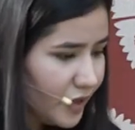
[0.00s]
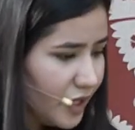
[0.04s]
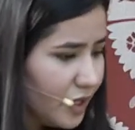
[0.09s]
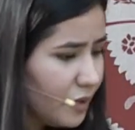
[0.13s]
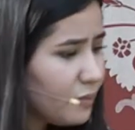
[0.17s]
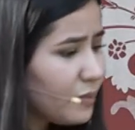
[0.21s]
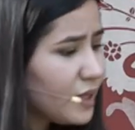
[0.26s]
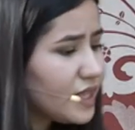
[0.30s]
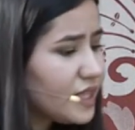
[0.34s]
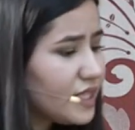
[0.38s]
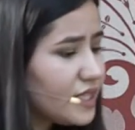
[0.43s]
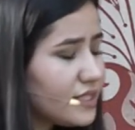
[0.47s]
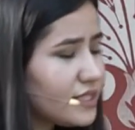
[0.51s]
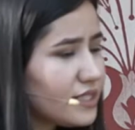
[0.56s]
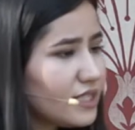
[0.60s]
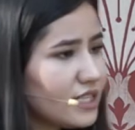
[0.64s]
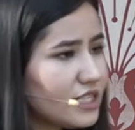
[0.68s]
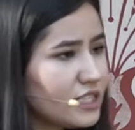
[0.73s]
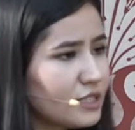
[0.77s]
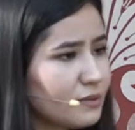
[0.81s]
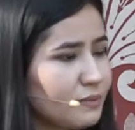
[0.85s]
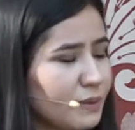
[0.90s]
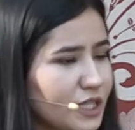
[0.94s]
But this,
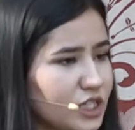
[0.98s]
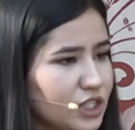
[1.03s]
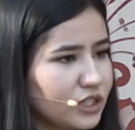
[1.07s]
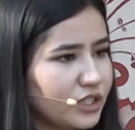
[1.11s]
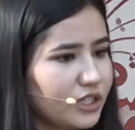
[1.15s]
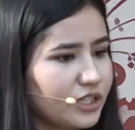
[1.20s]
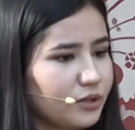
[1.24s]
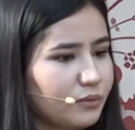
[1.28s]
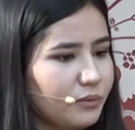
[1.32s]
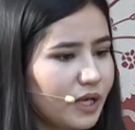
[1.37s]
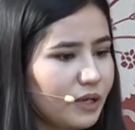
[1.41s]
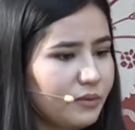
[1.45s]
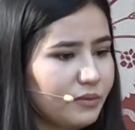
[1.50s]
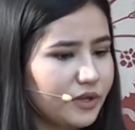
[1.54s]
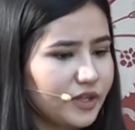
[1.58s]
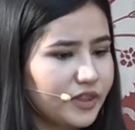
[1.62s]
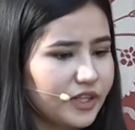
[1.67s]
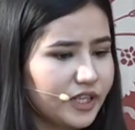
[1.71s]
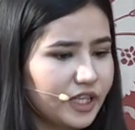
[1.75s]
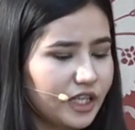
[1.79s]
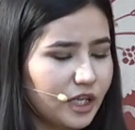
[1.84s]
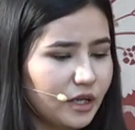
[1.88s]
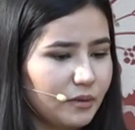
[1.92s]
especially in the way we're
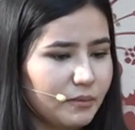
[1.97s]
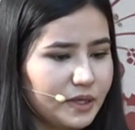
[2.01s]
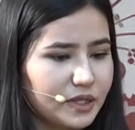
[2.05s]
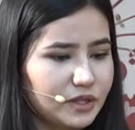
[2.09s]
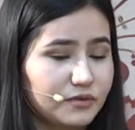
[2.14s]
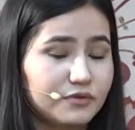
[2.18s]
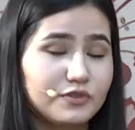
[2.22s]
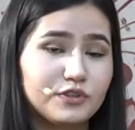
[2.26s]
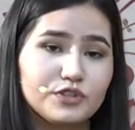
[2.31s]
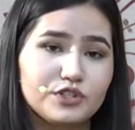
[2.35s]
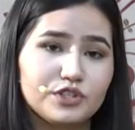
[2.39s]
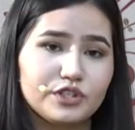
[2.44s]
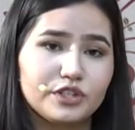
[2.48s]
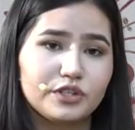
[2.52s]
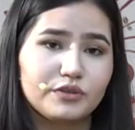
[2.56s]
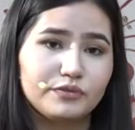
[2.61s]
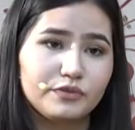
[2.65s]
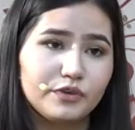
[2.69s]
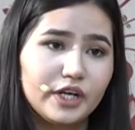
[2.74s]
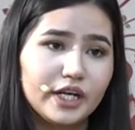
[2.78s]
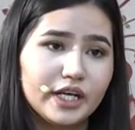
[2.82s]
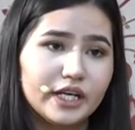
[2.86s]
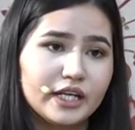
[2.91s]
thinking about the future
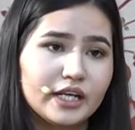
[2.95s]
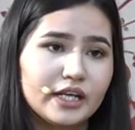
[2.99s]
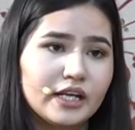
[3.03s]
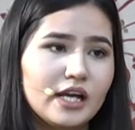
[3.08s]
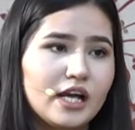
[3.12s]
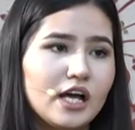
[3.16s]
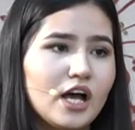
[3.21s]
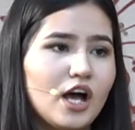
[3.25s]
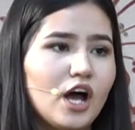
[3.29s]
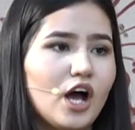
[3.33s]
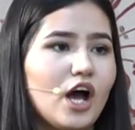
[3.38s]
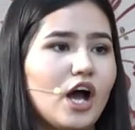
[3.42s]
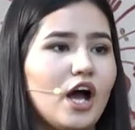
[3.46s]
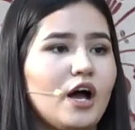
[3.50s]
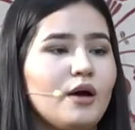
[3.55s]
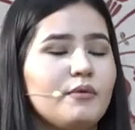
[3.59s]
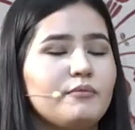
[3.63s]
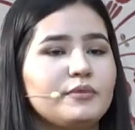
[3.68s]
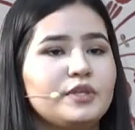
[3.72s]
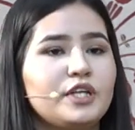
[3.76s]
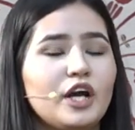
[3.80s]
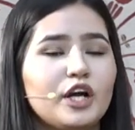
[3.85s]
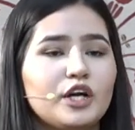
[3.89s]
of work,
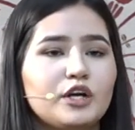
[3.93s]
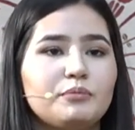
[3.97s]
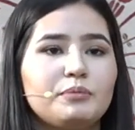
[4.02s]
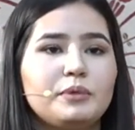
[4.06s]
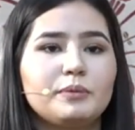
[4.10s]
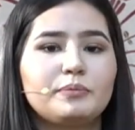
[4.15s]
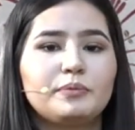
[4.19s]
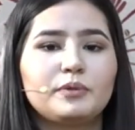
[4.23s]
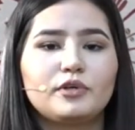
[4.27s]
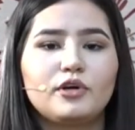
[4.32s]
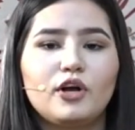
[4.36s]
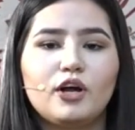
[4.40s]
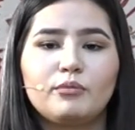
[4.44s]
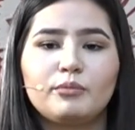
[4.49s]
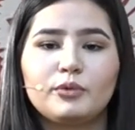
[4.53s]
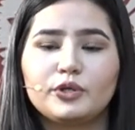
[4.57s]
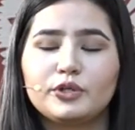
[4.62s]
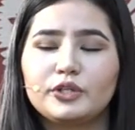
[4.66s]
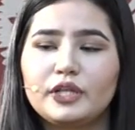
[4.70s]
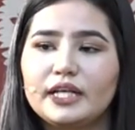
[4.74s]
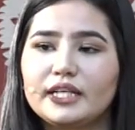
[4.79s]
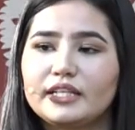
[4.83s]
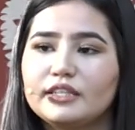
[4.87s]
younger people are
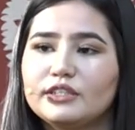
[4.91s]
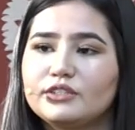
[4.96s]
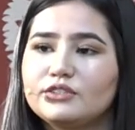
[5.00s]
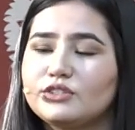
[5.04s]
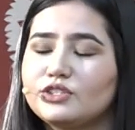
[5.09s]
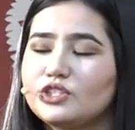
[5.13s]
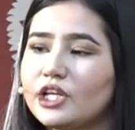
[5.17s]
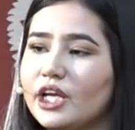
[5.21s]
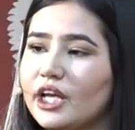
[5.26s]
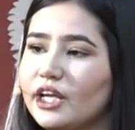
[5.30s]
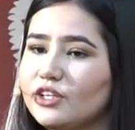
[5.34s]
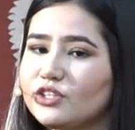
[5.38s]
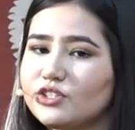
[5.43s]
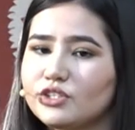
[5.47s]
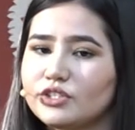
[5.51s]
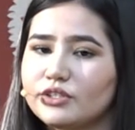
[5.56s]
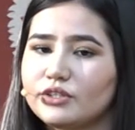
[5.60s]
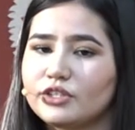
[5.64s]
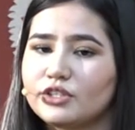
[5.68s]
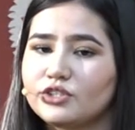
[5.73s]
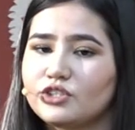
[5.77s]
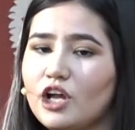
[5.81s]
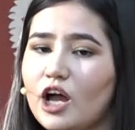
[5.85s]
more likely to
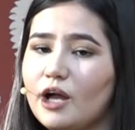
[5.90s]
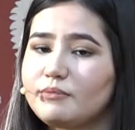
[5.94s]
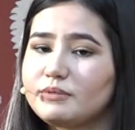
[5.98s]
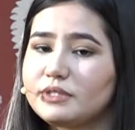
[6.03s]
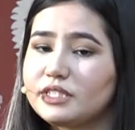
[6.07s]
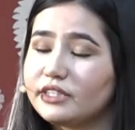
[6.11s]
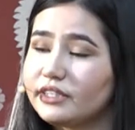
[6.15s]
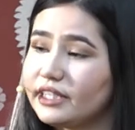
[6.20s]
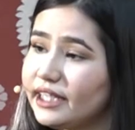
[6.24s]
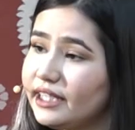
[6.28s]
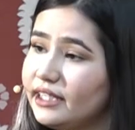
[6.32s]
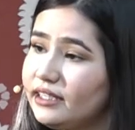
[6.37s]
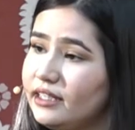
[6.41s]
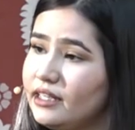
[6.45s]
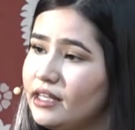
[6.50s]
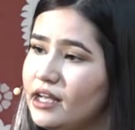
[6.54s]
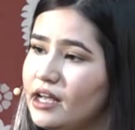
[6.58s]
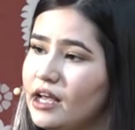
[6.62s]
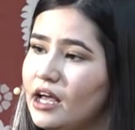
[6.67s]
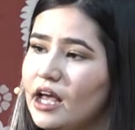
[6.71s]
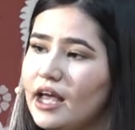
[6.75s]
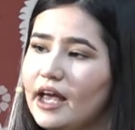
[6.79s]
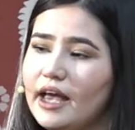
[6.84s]
change the jobs they're in
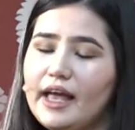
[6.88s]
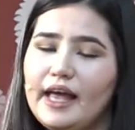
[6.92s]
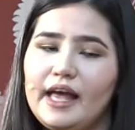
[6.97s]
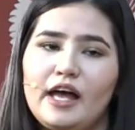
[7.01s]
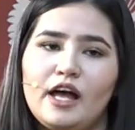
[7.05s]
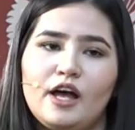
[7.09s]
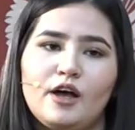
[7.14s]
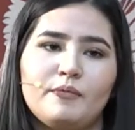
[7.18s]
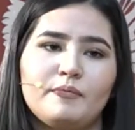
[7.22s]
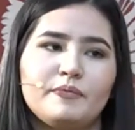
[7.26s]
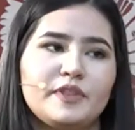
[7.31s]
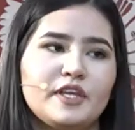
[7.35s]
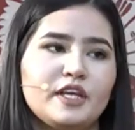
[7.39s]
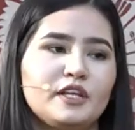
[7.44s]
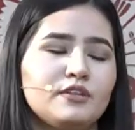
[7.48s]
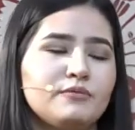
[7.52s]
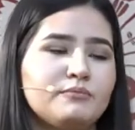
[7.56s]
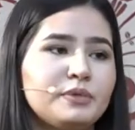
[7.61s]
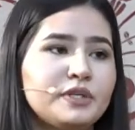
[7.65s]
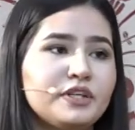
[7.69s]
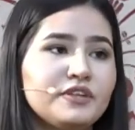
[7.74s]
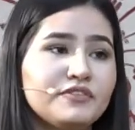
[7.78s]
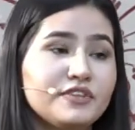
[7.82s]
than
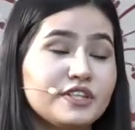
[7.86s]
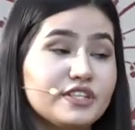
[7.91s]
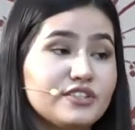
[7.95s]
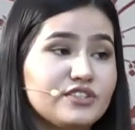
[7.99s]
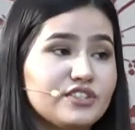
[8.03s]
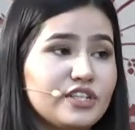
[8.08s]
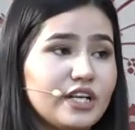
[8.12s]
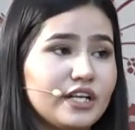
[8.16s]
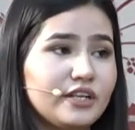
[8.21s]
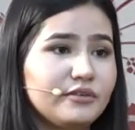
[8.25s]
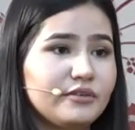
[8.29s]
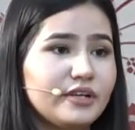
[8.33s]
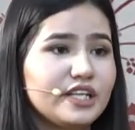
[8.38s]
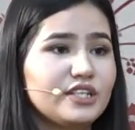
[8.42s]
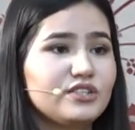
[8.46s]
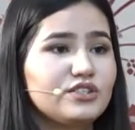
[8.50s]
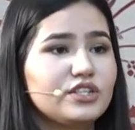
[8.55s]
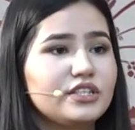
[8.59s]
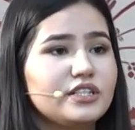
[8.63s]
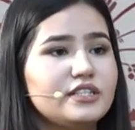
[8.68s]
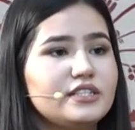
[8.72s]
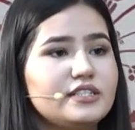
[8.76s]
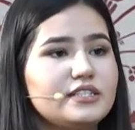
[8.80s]
previous
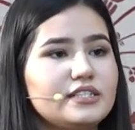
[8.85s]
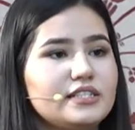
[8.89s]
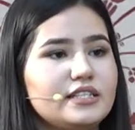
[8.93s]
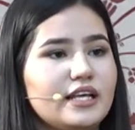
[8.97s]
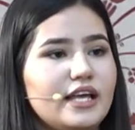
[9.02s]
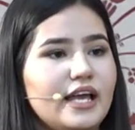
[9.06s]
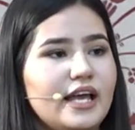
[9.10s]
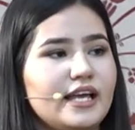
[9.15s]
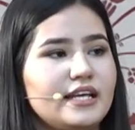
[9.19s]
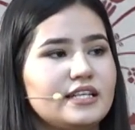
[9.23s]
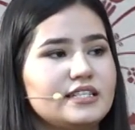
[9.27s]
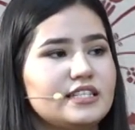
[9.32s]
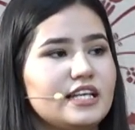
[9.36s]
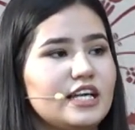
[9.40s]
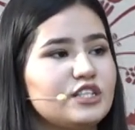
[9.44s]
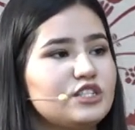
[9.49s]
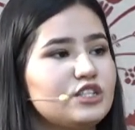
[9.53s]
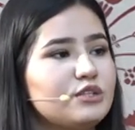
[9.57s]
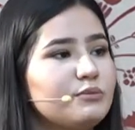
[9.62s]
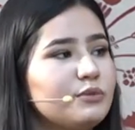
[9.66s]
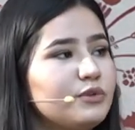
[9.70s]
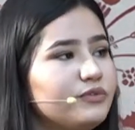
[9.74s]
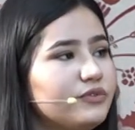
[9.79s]
generations. And
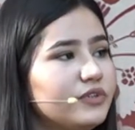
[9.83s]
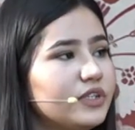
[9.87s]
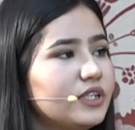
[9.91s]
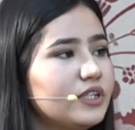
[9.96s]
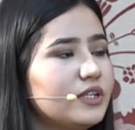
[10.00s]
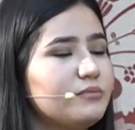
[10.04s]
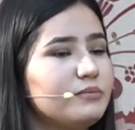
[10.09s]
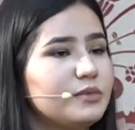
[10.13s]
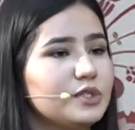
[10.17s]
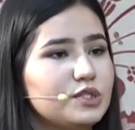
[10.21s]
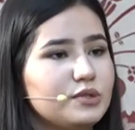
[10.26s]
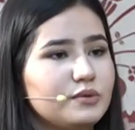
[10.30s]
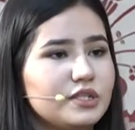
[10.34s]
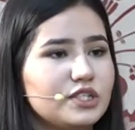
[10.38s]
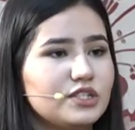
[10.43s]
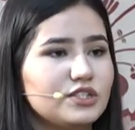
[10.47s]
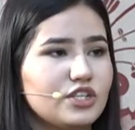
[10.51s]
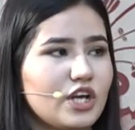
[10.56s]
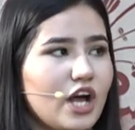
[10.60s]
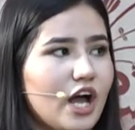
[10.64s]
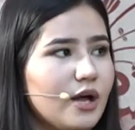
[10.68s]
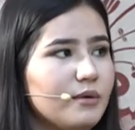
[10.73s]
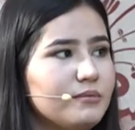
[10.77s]
as you're moving in between
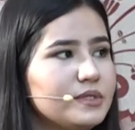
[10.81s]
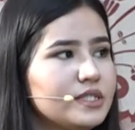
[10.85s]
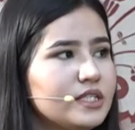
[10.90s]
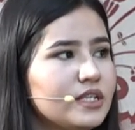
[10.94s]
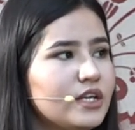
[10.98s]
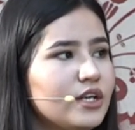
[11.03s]
jobs,